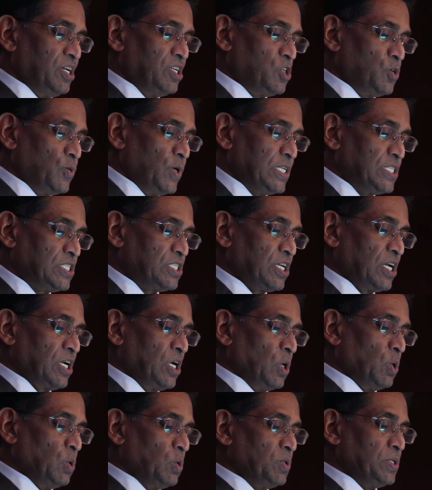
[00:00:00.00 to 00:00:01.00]
towards the
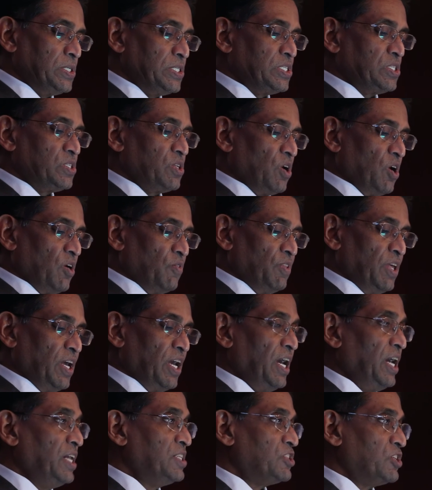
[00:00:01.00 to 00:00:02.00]
goals of the
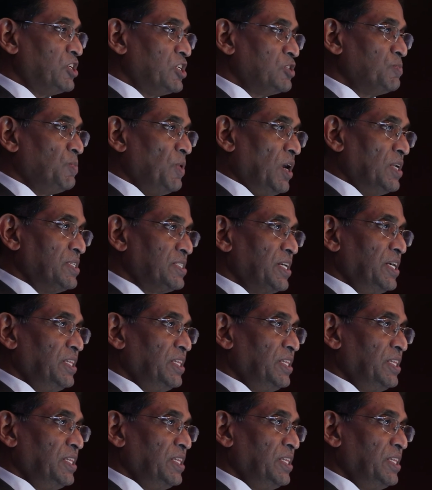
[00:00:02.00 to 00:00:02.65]
AIDS response.